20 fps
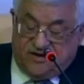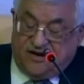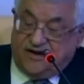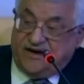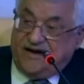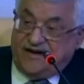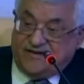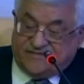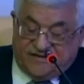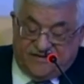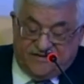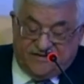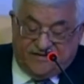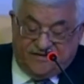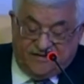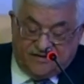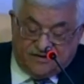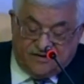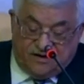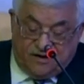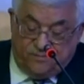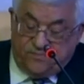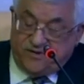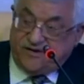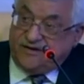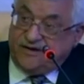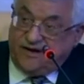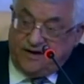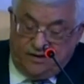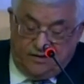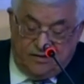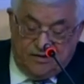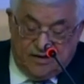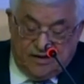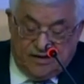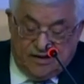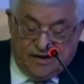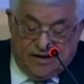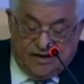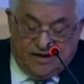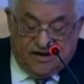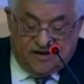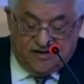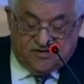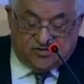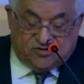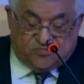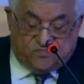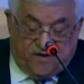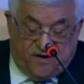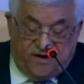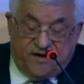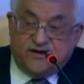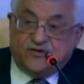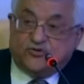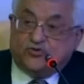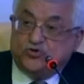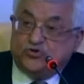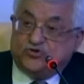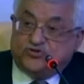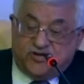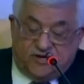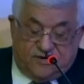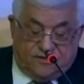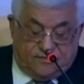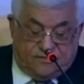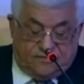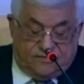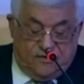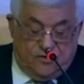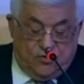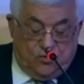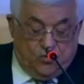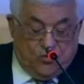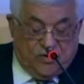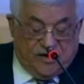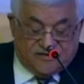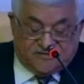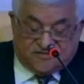exorbitant taxes connected to penal procedures so